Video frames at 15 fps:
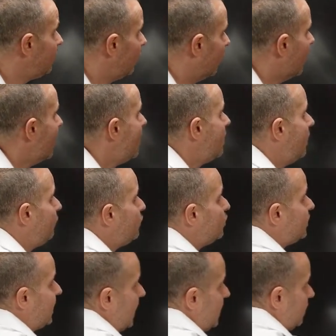here, if you
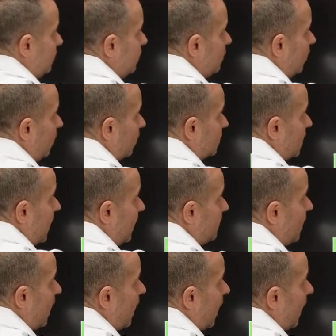take the all-time
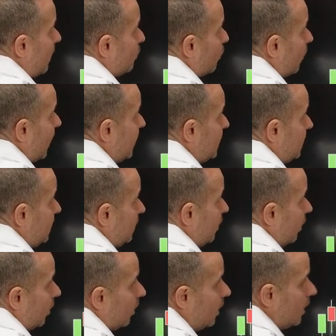high right
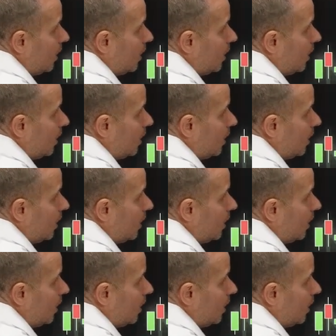here